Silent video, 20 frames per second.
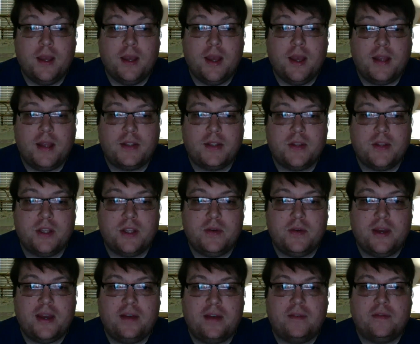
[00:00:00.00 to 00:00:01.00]
And so then you
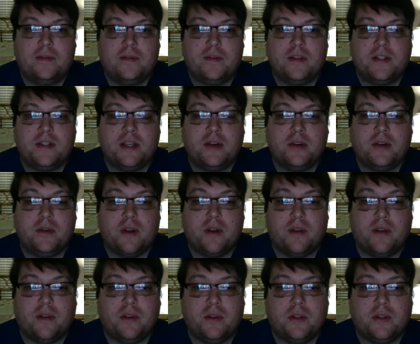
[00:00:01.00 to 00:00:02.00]
have the secret
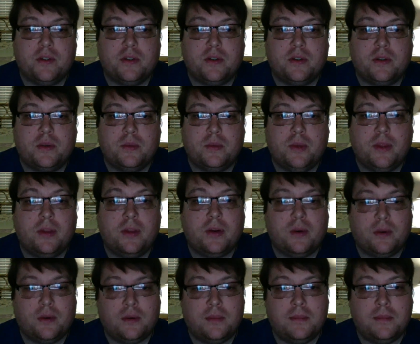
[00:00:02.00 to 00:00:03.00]
refuge with
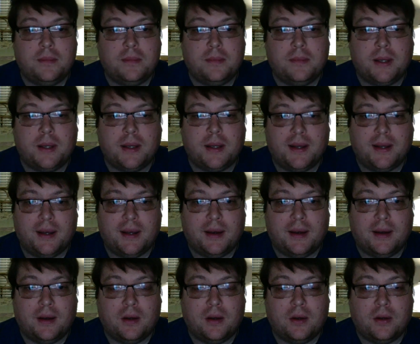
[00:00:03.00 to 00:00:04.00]
Om,
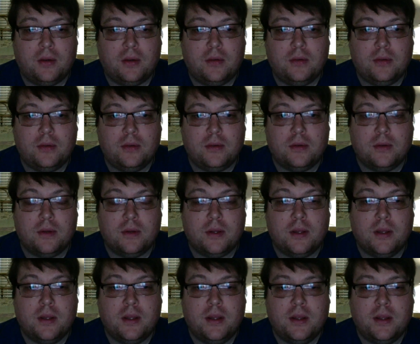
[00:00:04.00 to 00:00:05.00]
Ah, Hum.
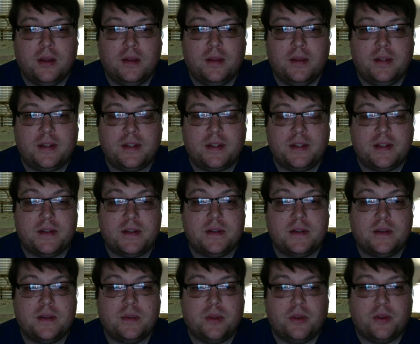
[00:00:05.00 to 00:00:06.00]
This is
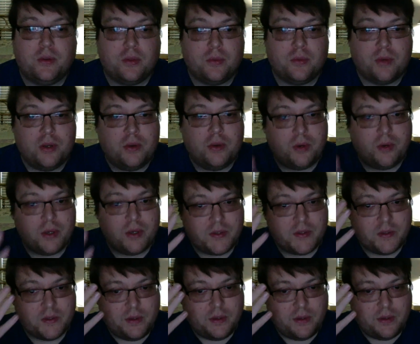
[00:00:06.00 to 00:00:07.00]
with your 3
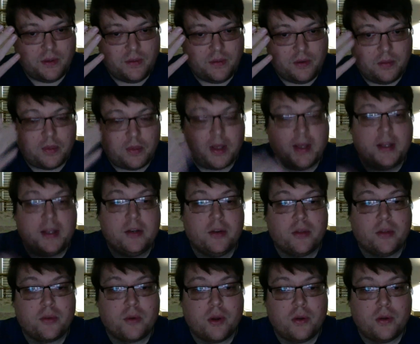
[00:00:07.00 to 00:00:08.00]
doors, your mind, your
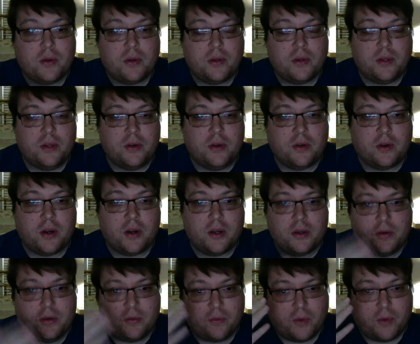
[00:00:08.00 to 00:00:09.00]
throat, your heart,
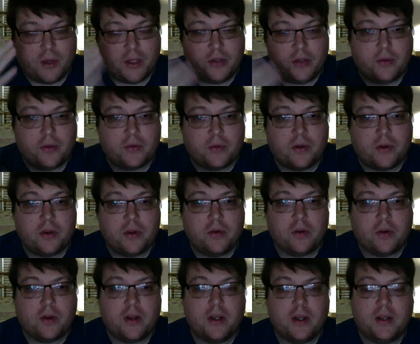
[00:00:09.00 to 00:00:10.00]
your forehead, your throat, and your
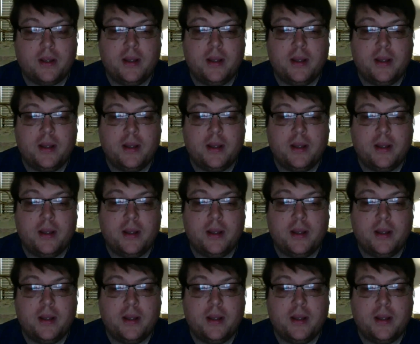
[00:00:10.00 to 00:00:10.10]
heart.